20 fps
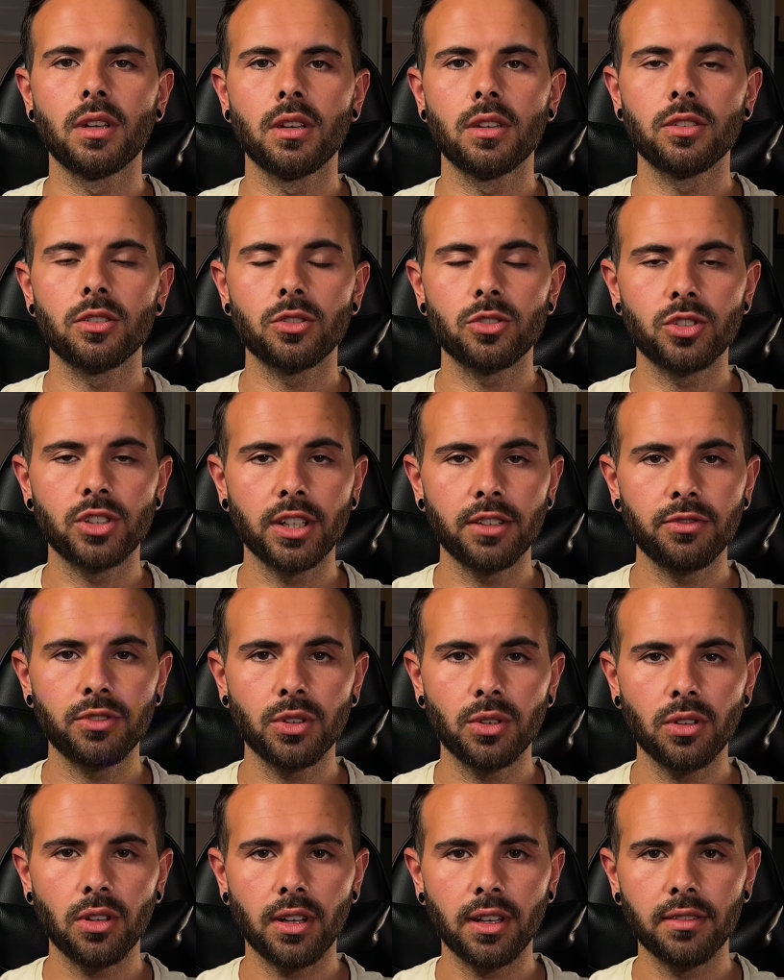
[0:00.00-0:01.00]
Shift your
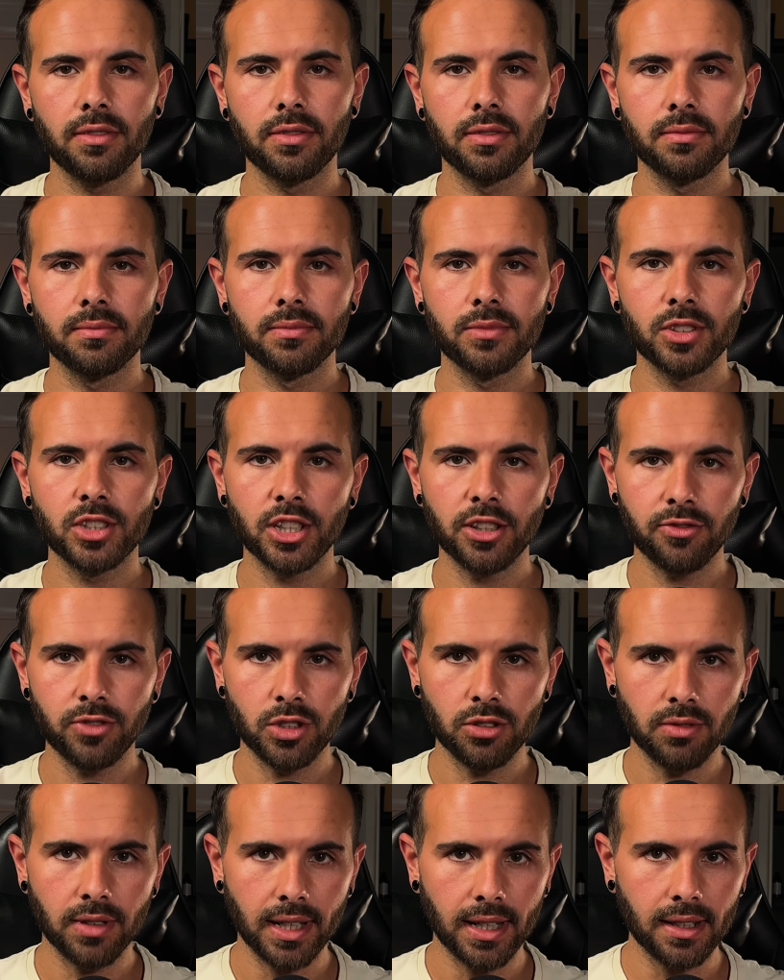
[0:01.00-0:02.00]
life, shift your
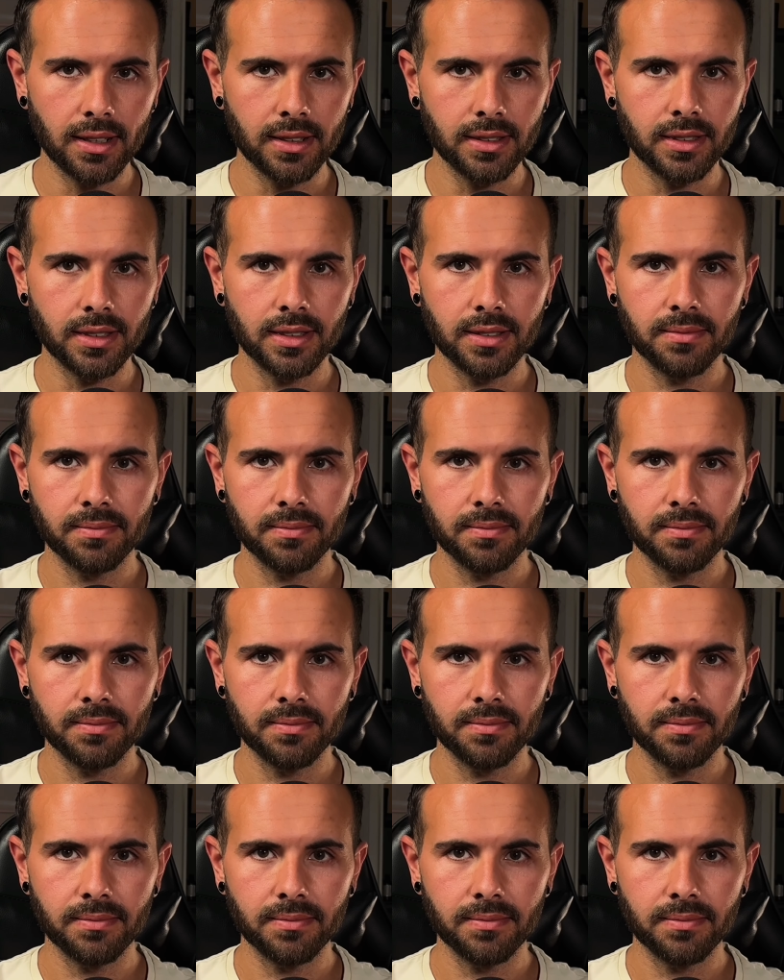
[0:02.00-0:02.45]
reality.